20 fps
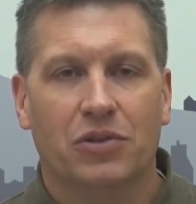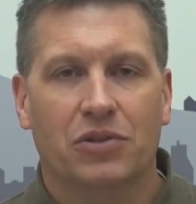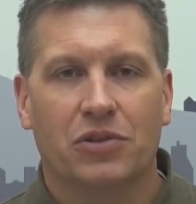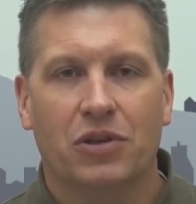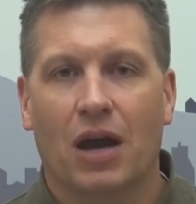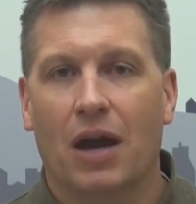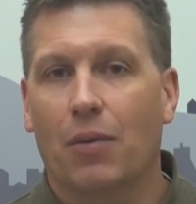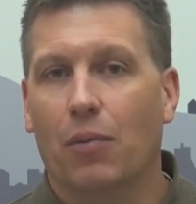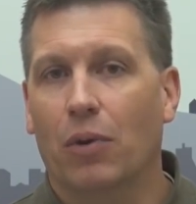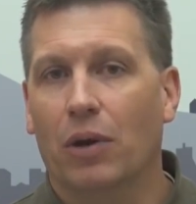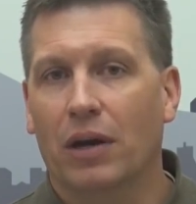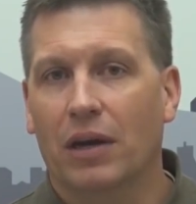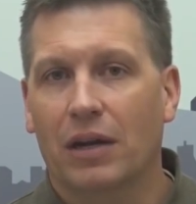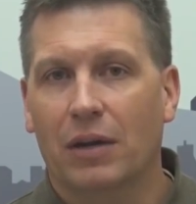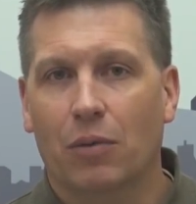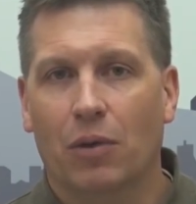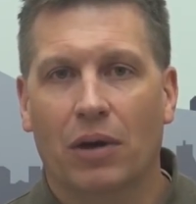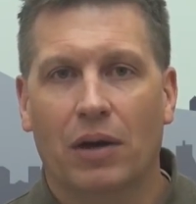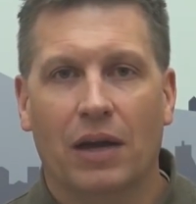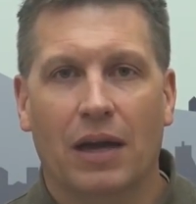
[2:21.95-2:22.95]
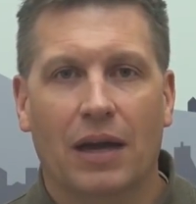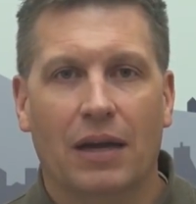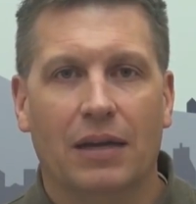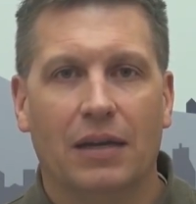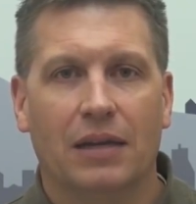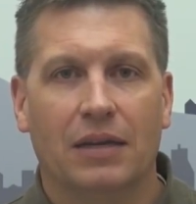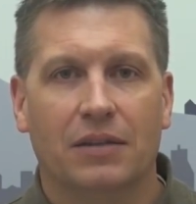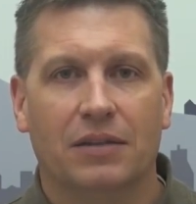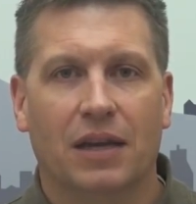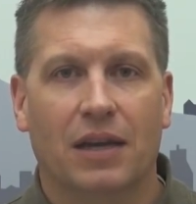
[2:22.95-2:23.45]
It's not what anyone had
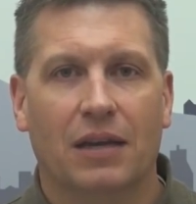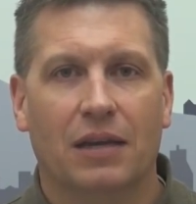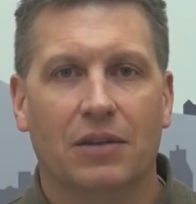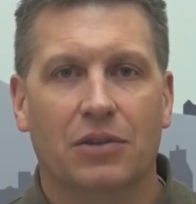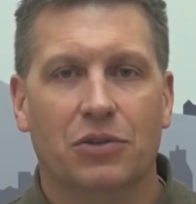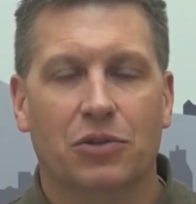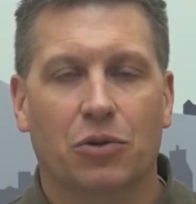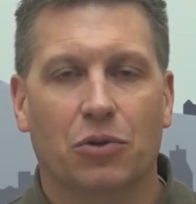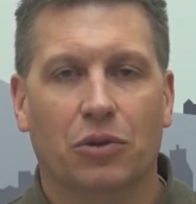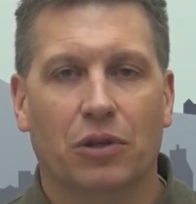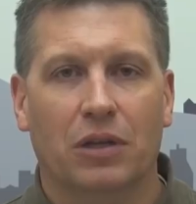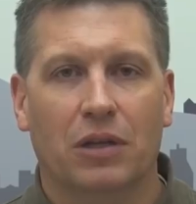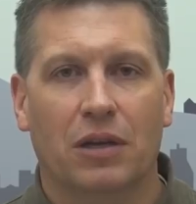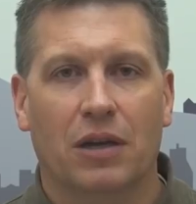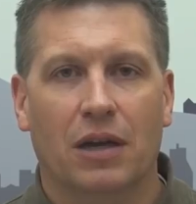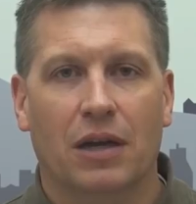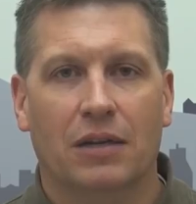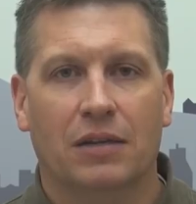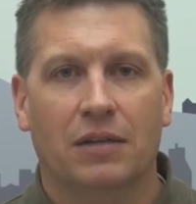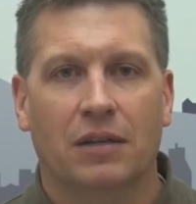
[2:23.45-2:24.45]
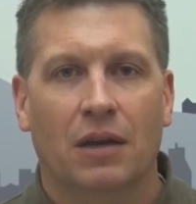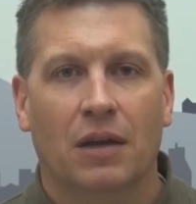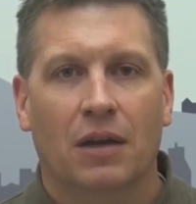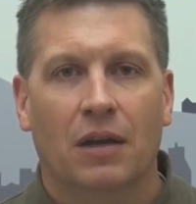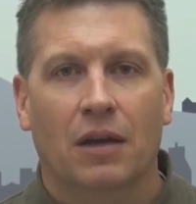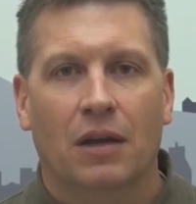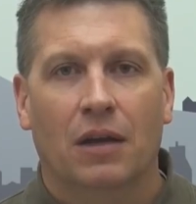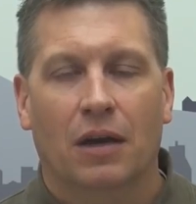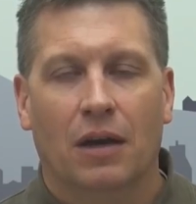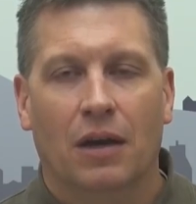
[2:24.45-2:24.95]
intended, certainly not
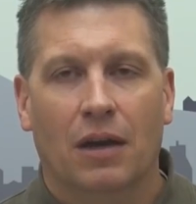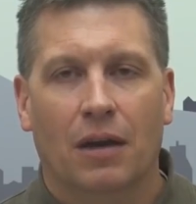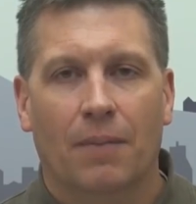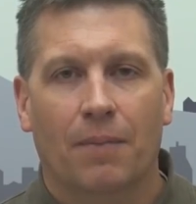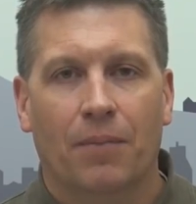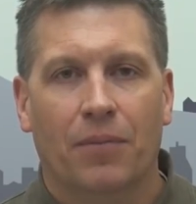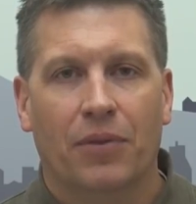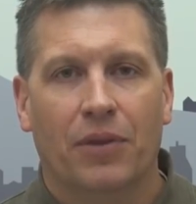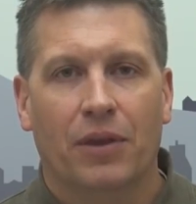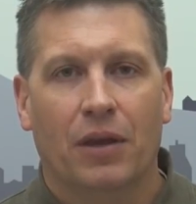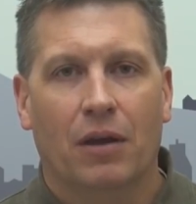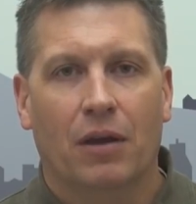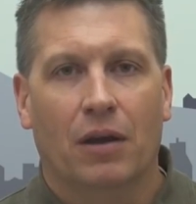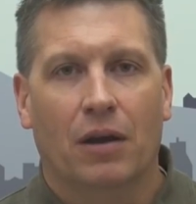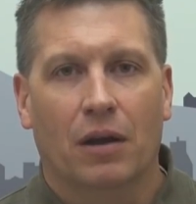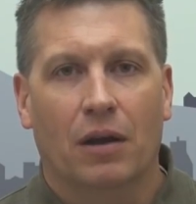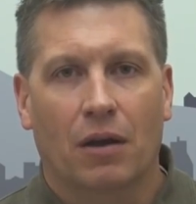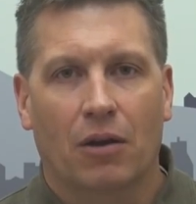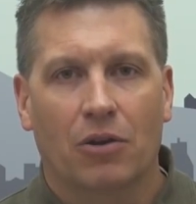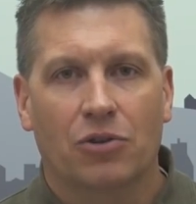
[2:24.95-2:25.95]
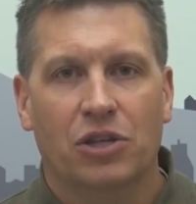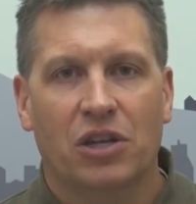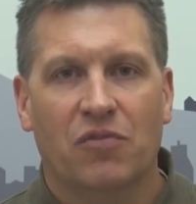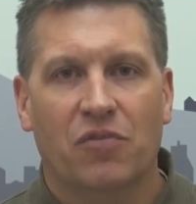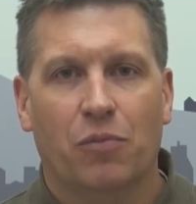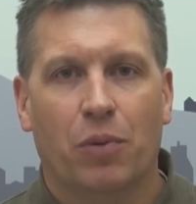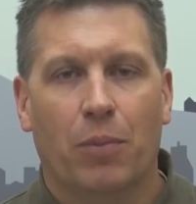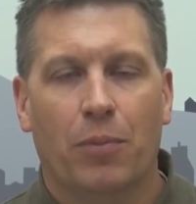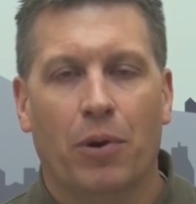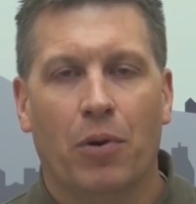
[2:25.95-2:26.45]
our
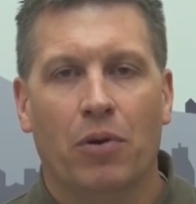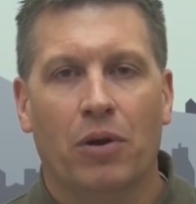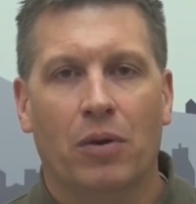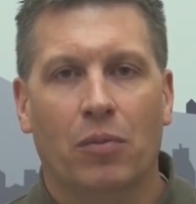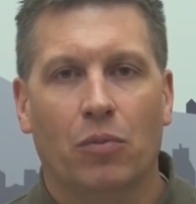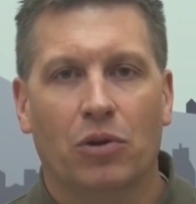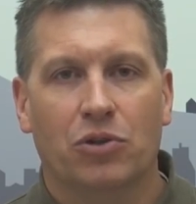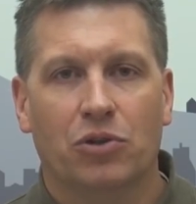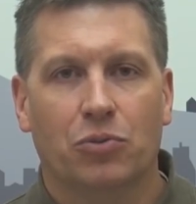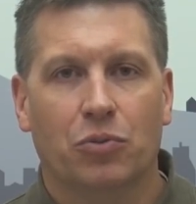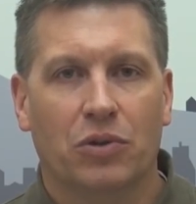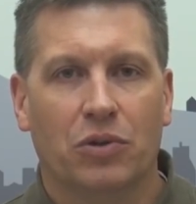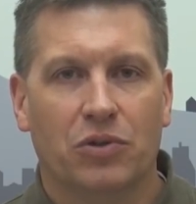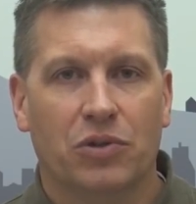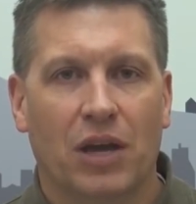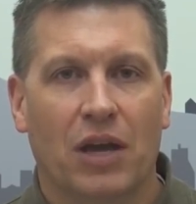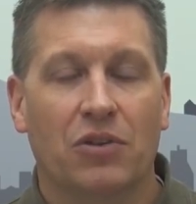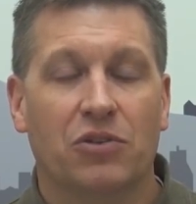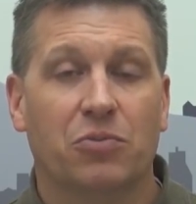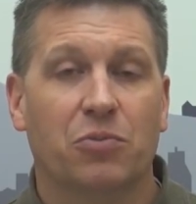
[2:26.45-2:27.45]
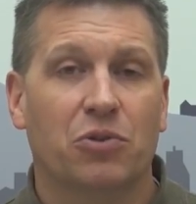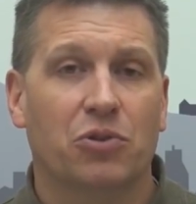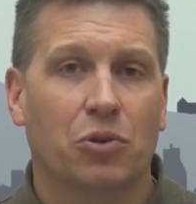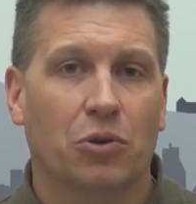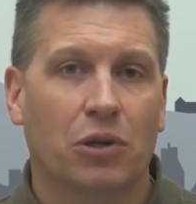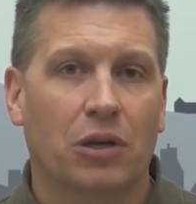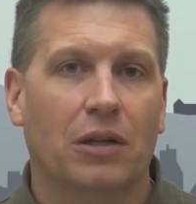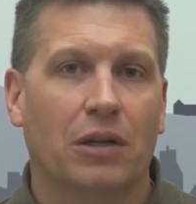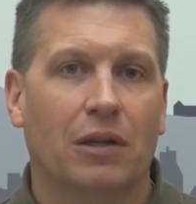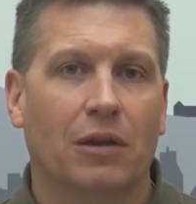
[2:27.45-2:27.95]
chief proponent, which was House
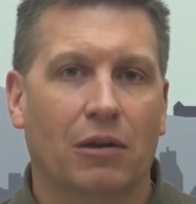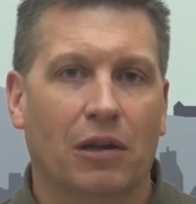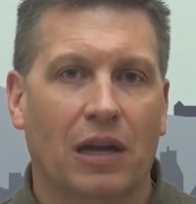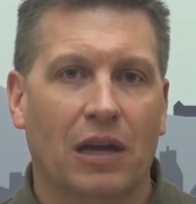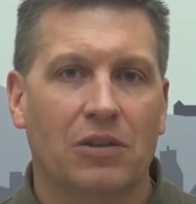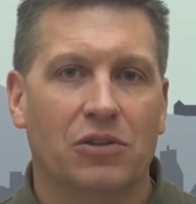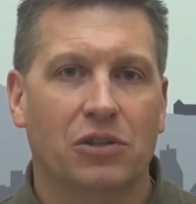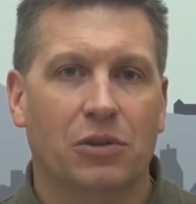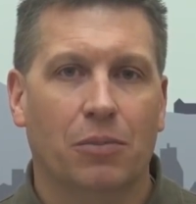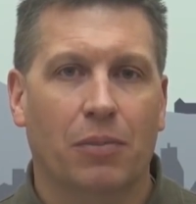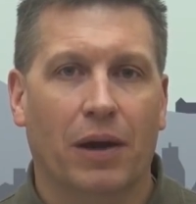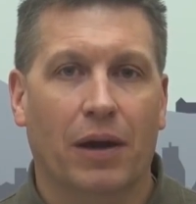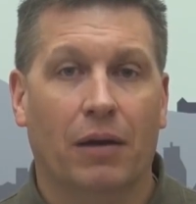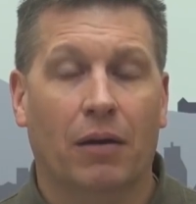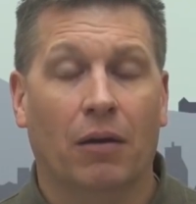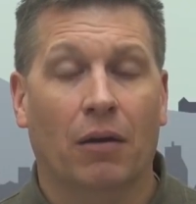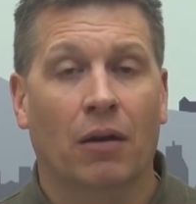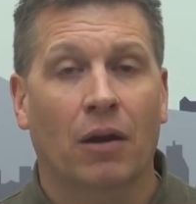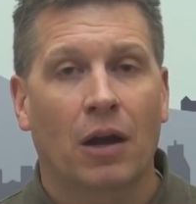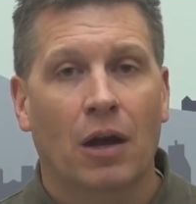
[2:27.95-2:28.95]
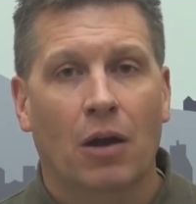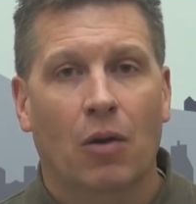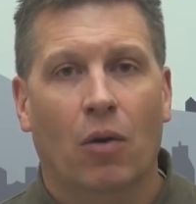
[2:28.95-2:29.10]
Majority Leader Casey Becker,